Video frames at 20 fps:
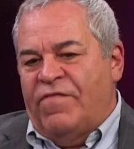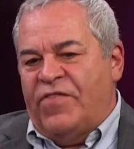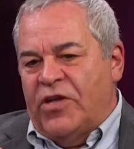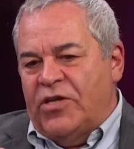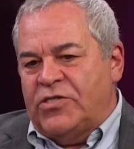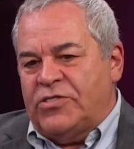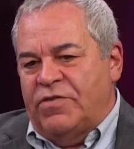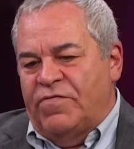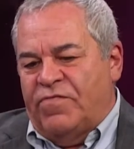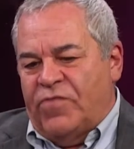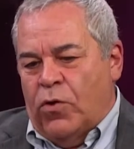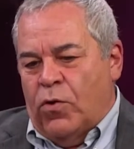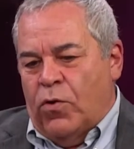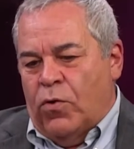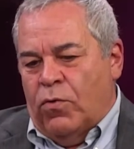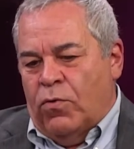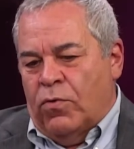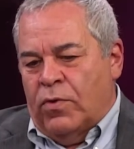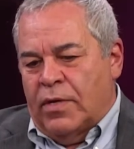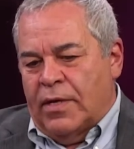first of
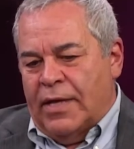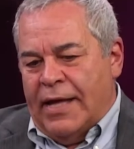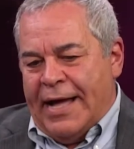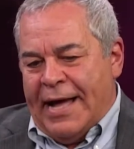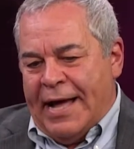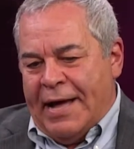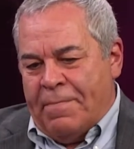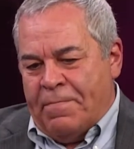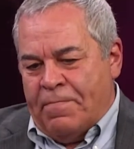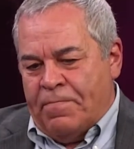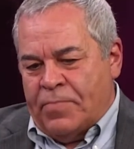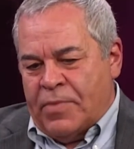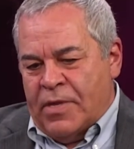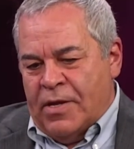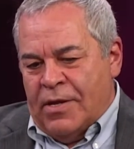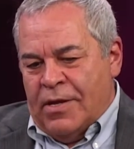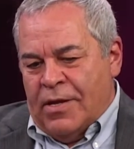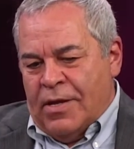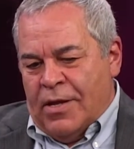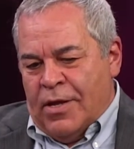all,
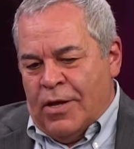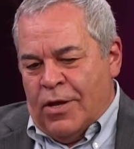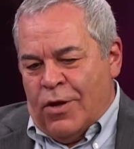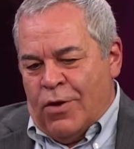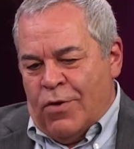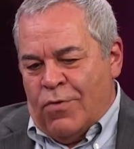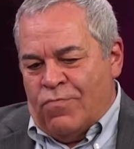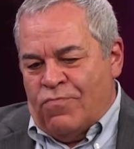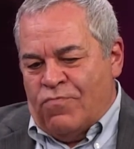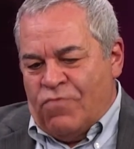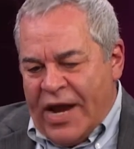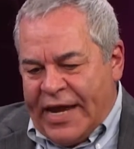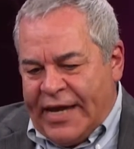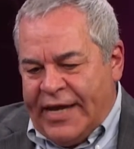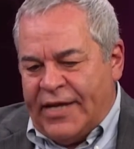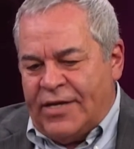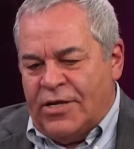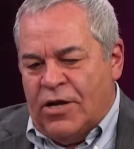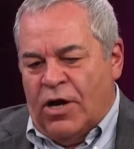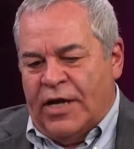
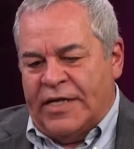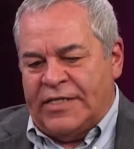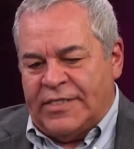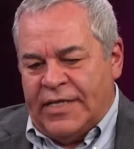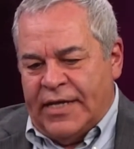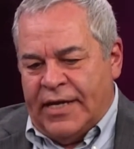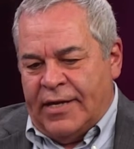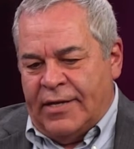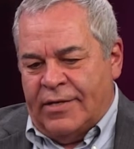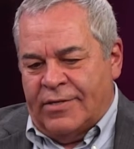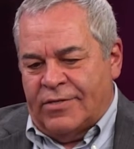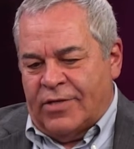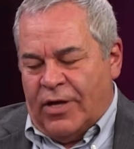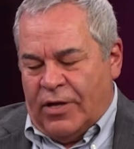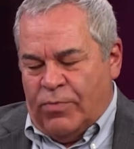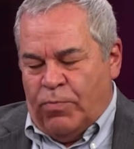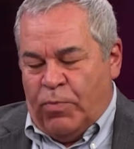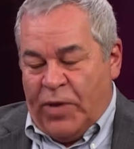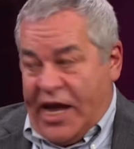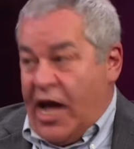recognizing that
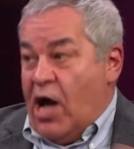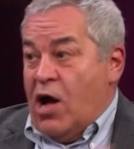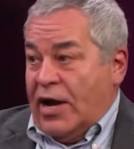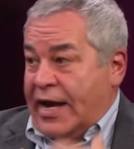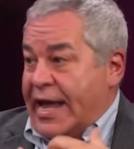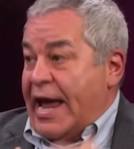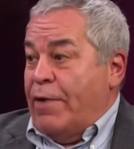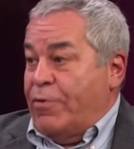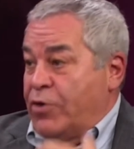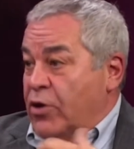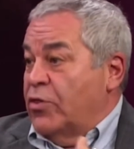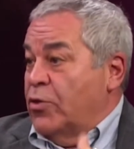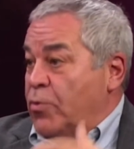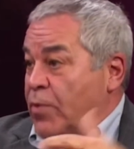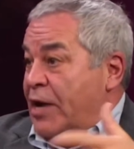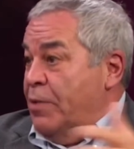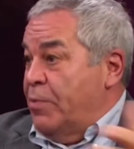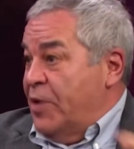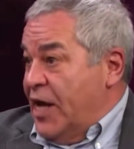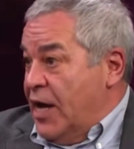we can't carry on the
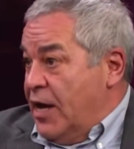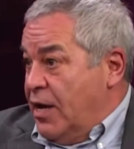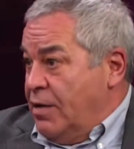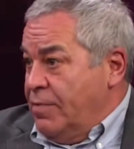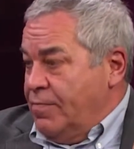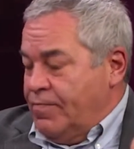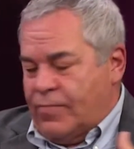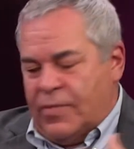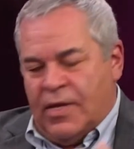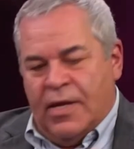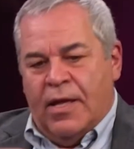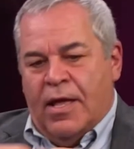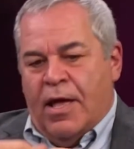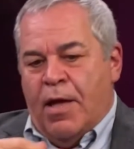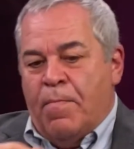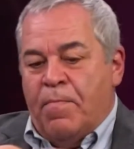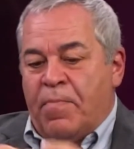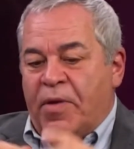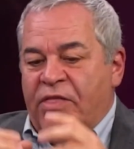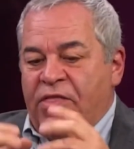way we are,
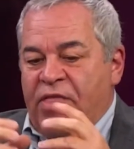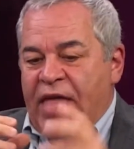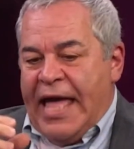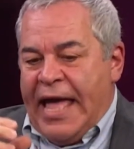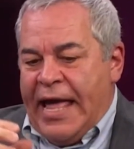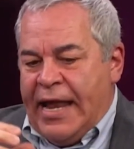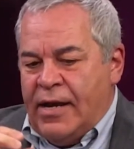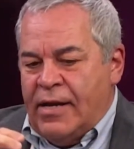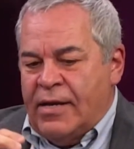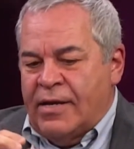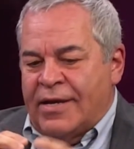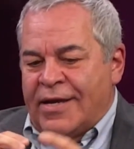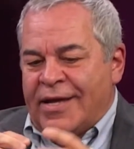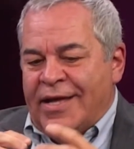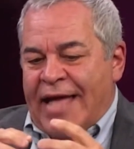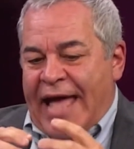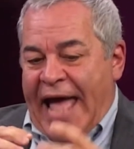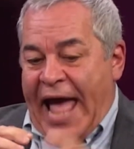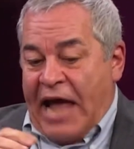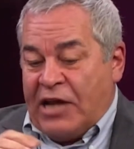but then
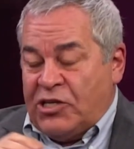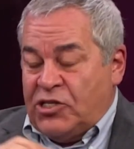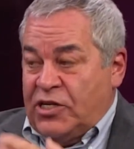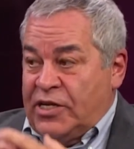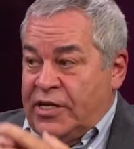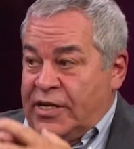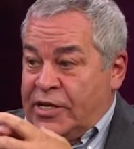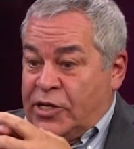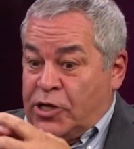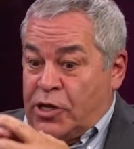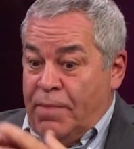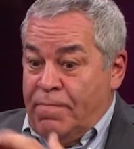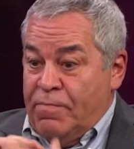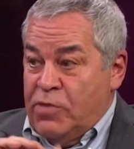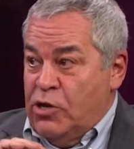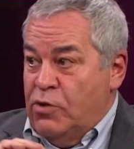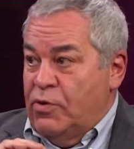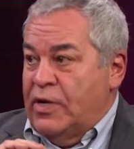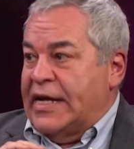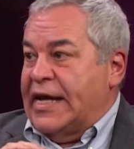actually
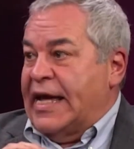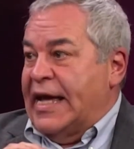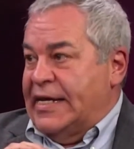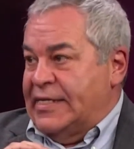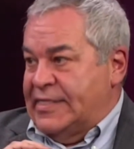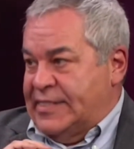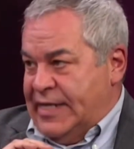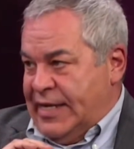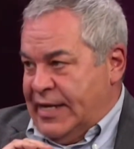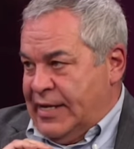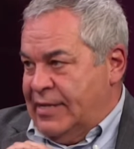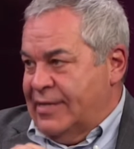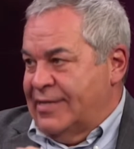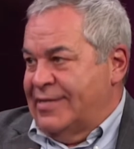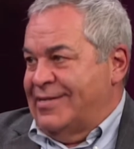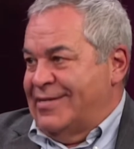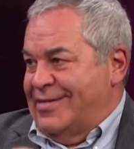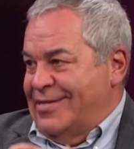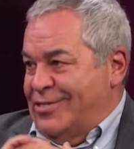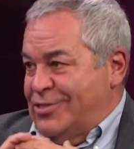communicating
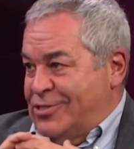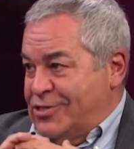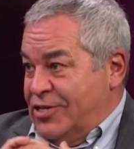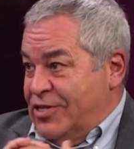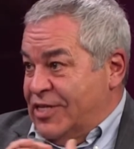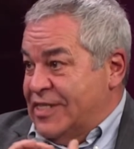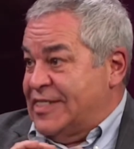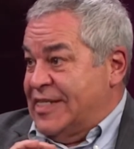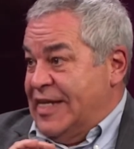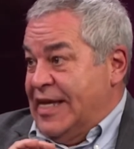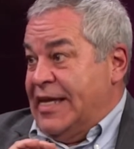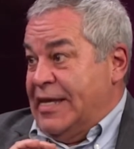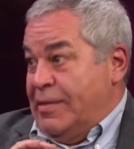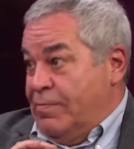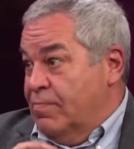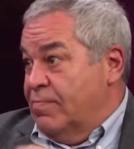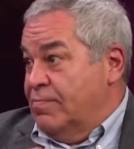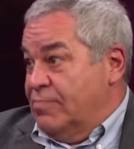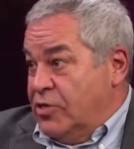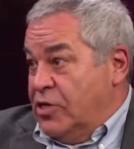to the team,
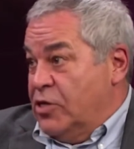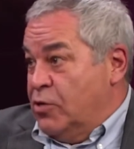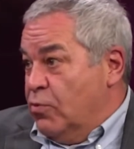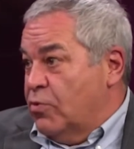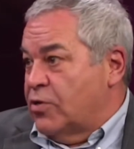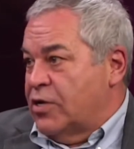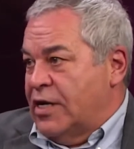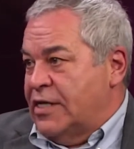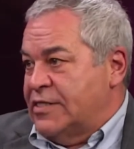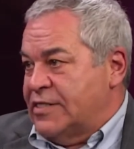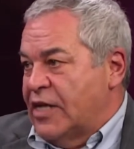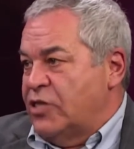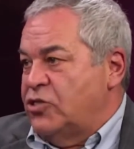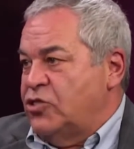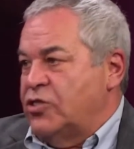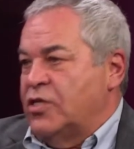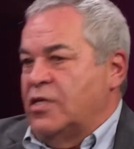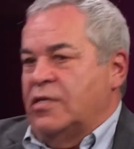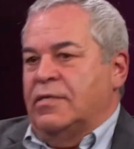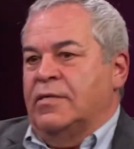the
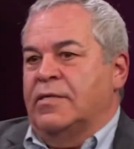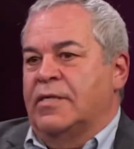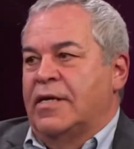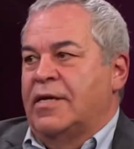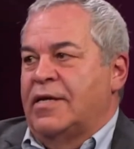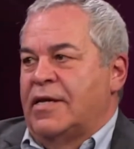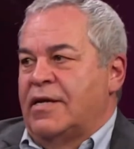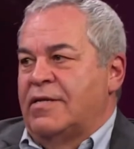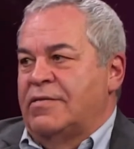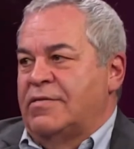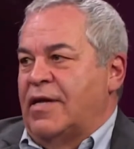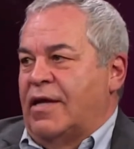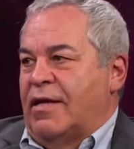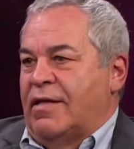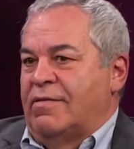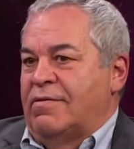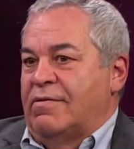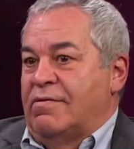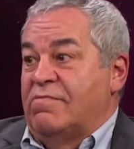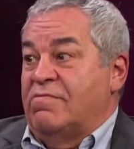organization, that
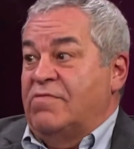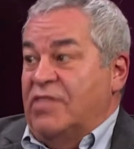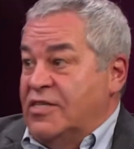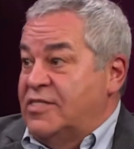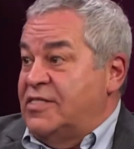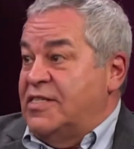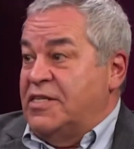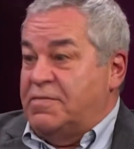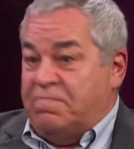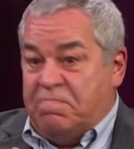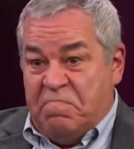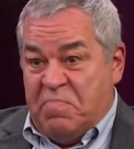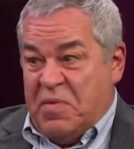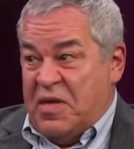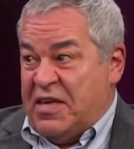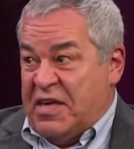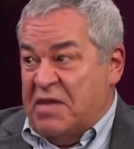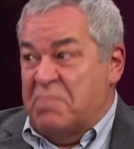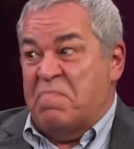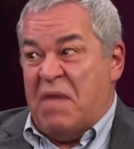there's this
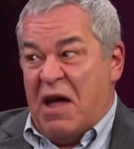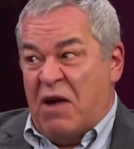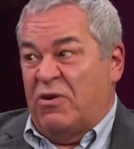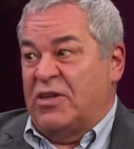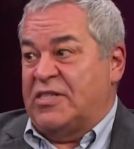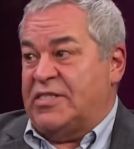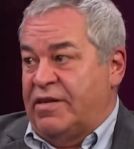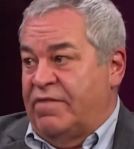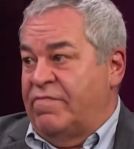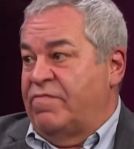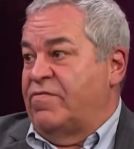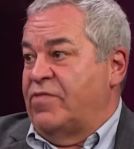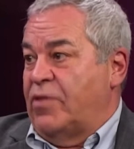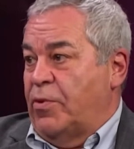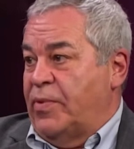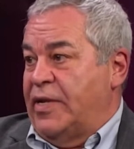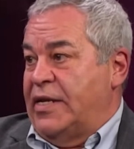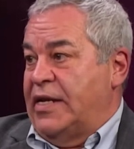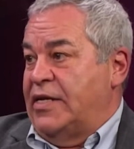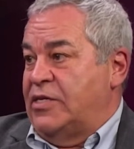big imperative that
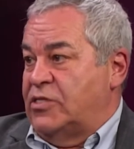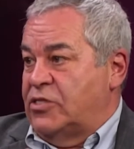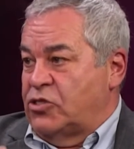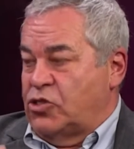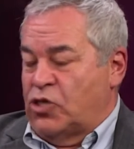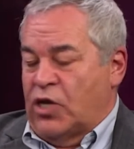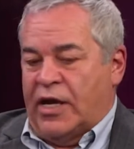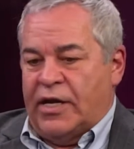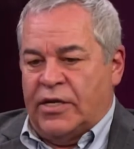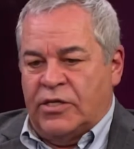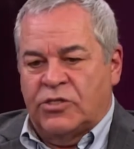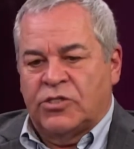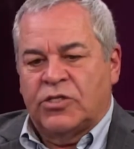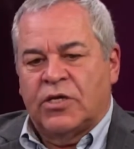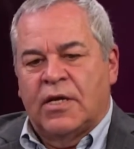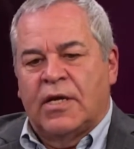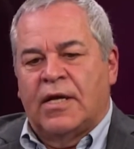we need to change.